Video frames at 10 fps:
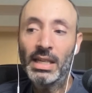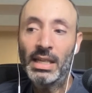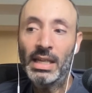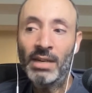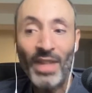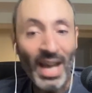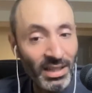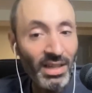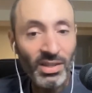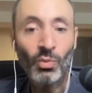If that
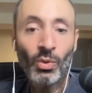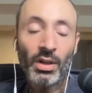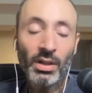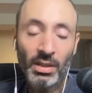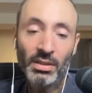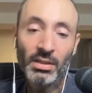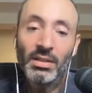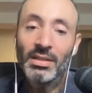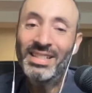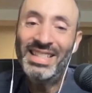doesn't work,
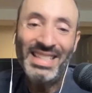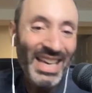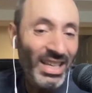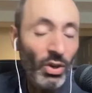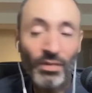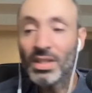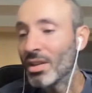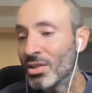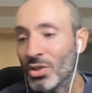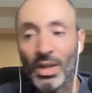then you have to
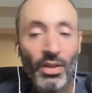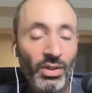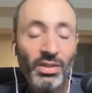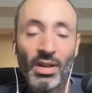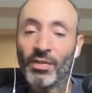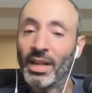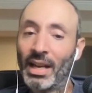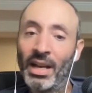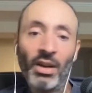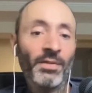start doing other stuff. Like
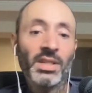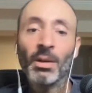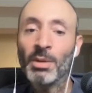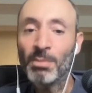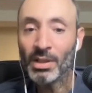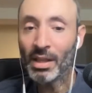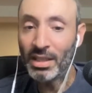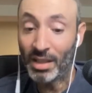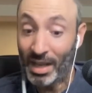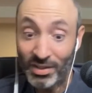I often tell people, like,
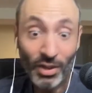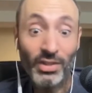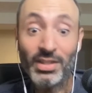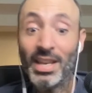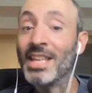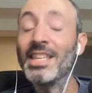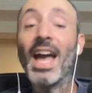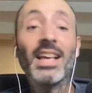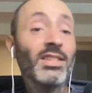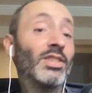you got to start saying
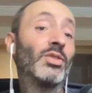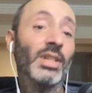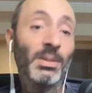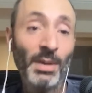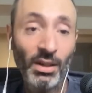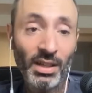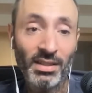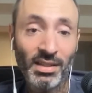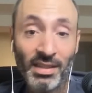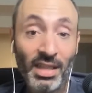yes to new
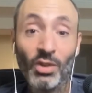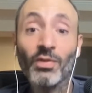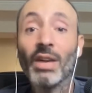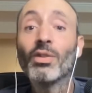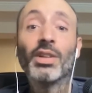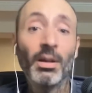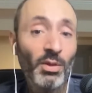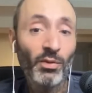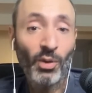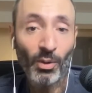experiences that you've never done
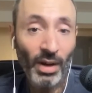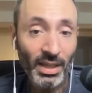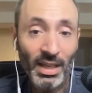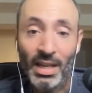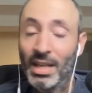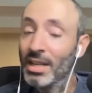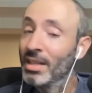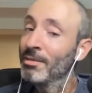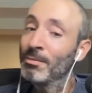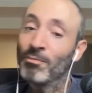before, right?
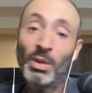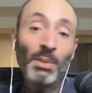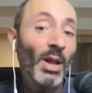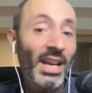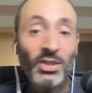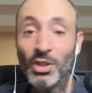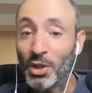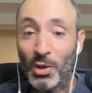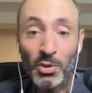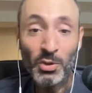People ask you to
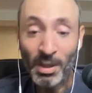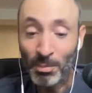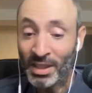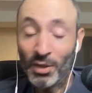go do something that